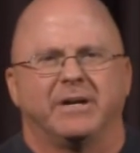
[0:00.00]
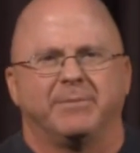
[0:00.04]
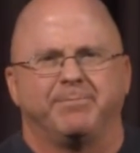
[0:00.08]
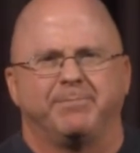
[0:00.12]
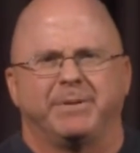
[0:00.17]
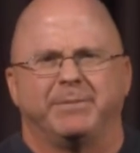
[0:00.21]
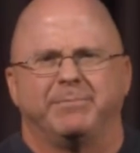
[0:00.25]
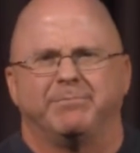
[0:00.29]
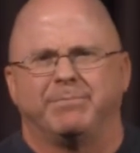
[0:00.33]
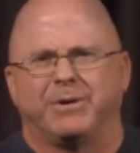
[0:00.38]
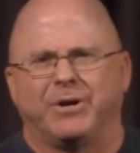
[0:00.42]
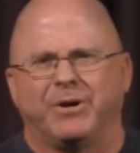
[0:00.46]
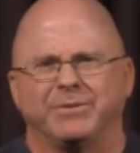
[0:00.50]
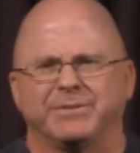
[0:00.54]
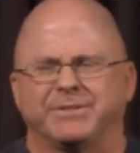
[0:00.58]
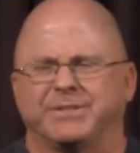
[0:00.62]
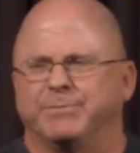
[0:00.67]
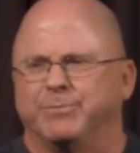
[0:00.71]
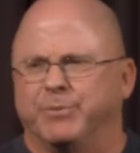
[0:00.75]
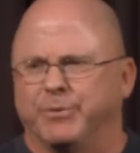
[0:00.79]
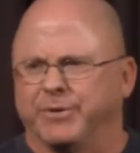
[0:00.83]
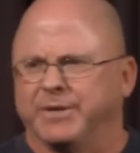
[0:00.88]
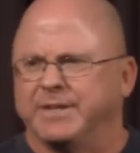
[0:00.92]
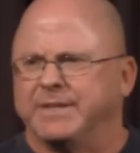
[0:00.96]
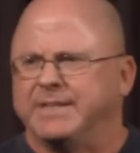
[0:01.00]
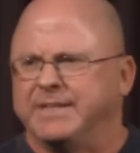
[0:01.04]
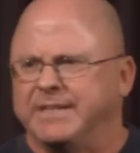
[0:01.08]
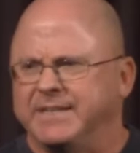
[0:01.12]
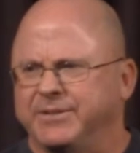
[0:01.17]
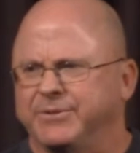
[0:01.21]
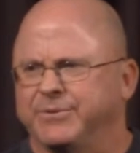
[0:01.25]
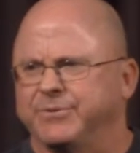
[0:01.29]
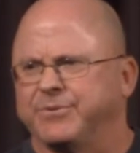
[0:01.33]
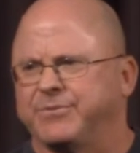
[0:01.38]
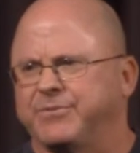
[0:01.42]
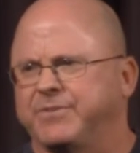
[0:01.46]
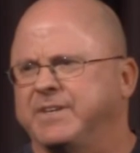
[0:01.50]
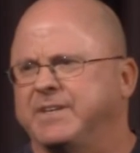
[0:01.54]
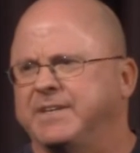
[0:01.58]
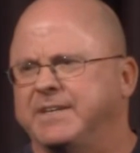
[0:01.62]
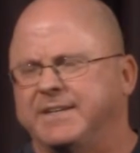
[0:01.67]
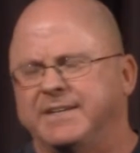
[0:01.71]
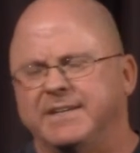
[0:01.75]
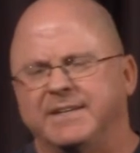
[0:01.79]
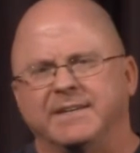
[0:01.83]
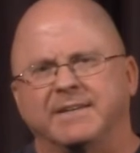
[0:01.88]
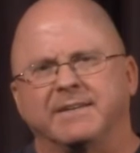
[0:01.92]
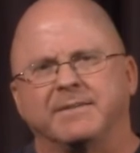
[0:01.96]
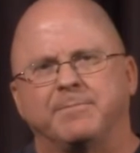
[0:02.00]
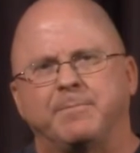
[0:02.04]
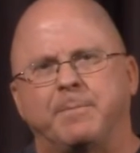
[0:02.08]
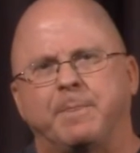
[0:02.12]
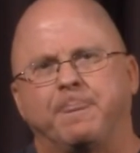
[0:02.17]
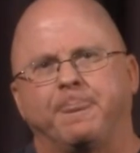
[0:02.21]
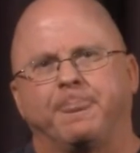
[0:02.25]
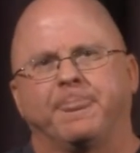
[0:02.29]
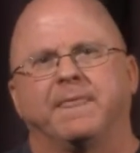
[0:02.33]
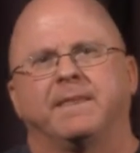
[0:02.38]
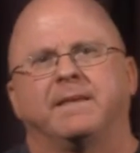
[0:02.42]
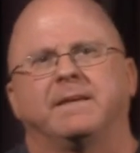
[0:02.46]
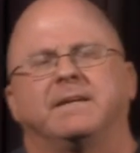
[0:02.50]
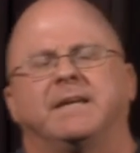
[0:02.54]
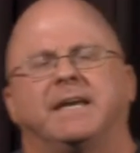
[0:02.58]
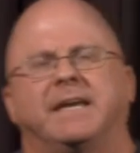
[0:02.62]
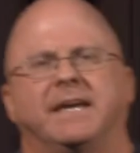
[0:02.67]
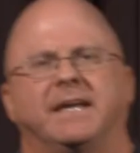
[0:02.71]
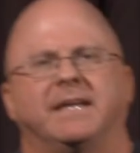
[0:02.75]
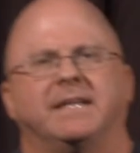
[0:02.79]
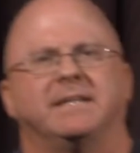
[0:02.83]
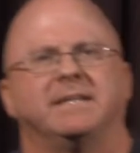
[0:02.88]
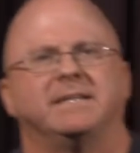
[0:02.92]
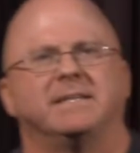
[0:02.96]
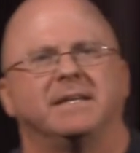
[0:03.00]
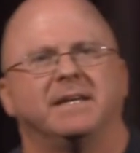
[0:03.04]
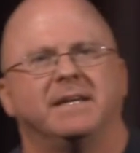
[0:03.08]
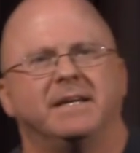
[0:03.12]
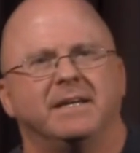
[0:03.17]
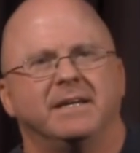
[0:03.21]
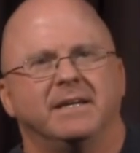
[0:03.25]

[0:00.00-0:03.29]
up in Baltimore in the inner city, and